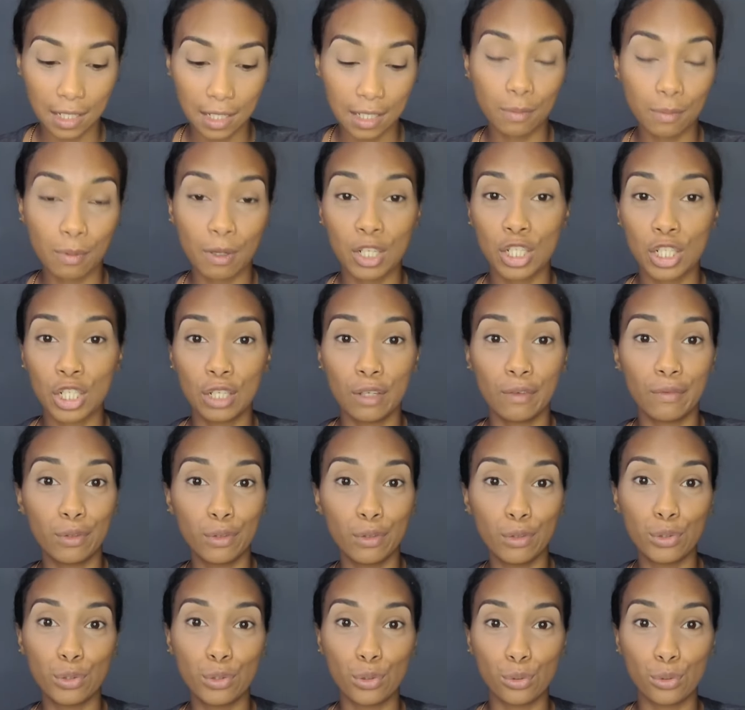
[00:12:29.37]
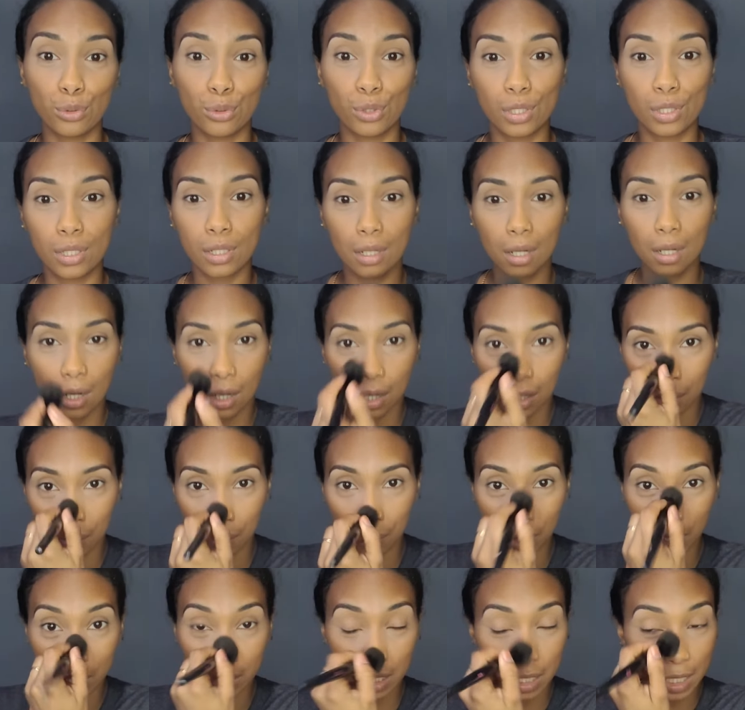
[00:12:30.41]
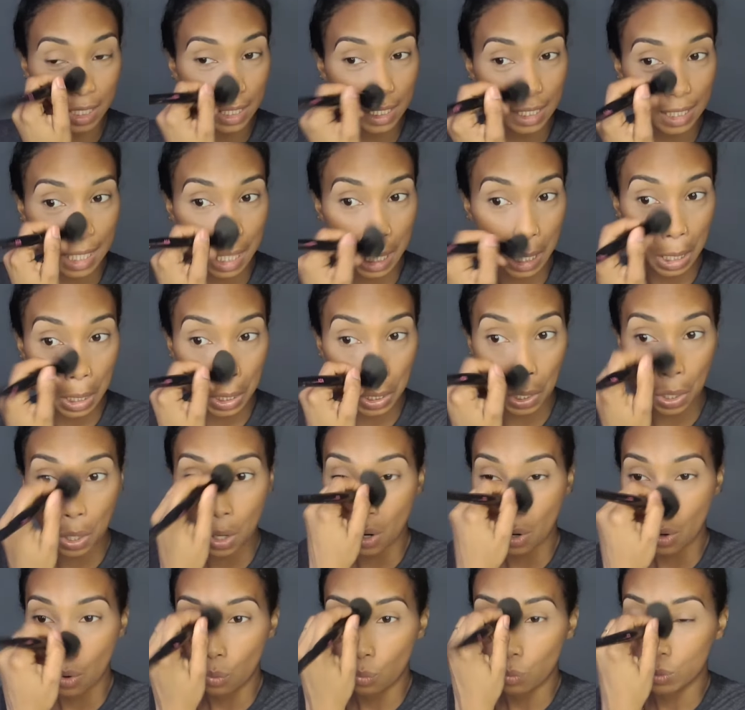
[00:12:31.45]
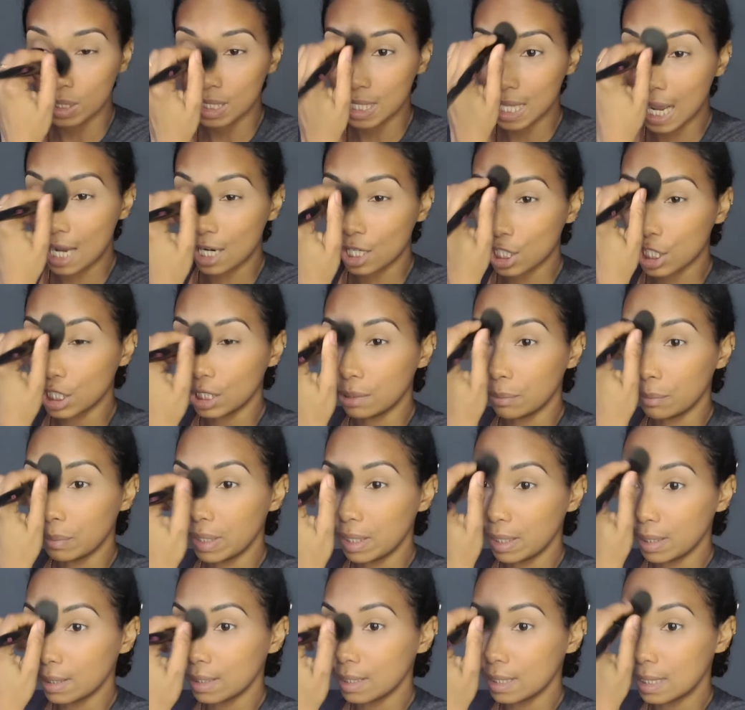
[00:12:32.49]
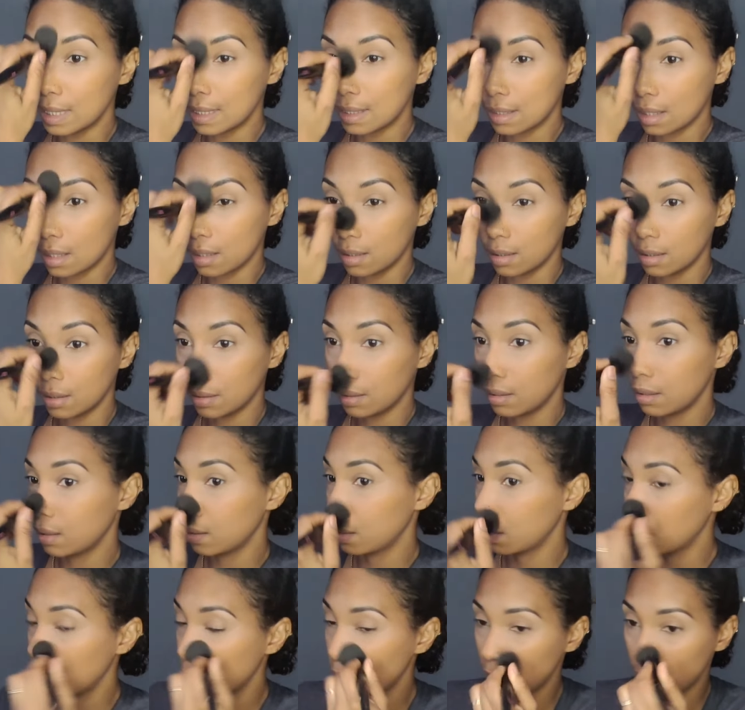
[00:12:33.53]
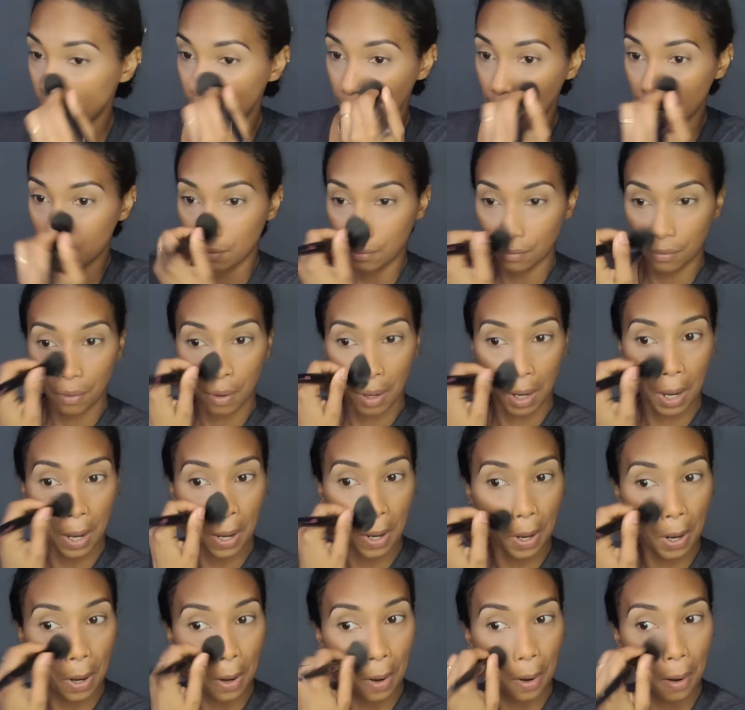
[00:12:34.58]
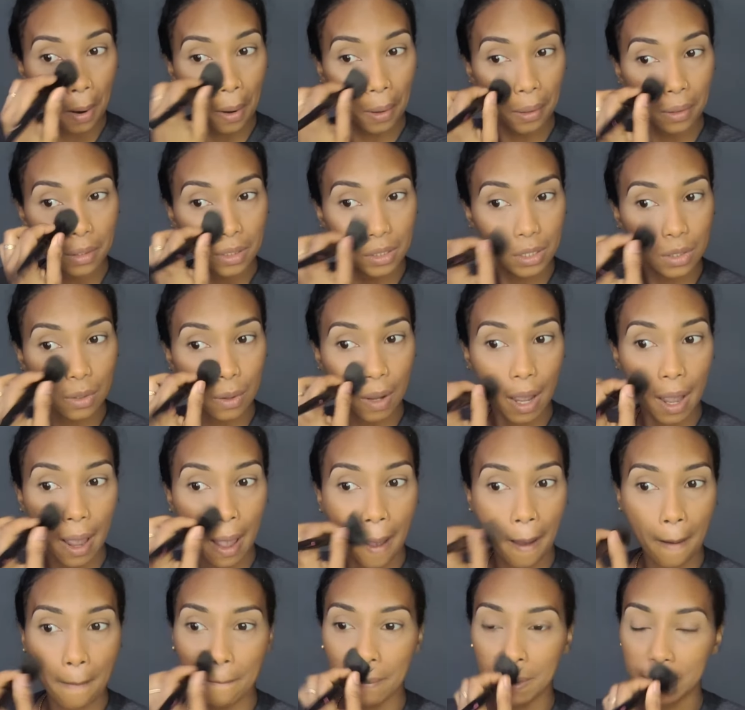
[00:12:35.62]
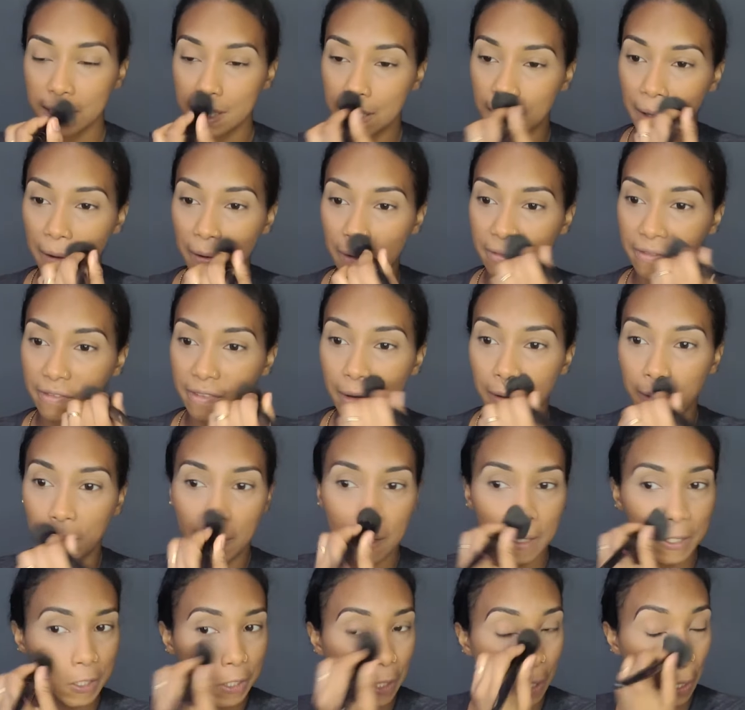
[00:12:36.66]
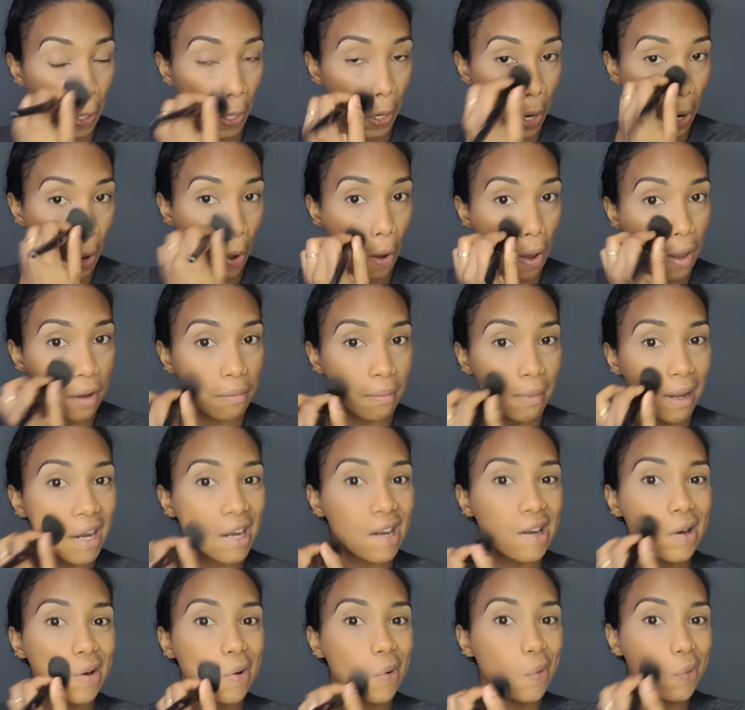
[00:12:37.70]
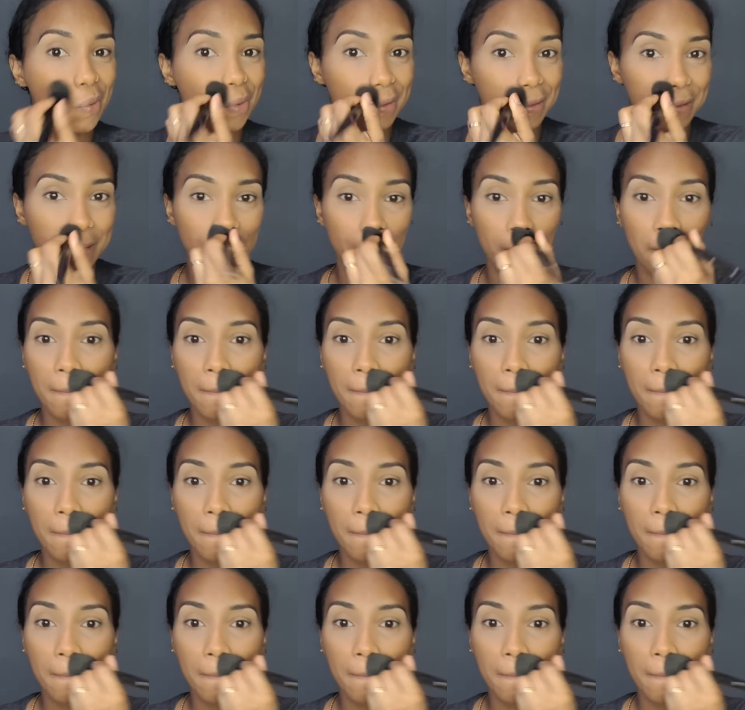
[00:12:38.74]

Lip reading: especially if you don't understand what's actually being done, right? So I am putting on foundation on my nose,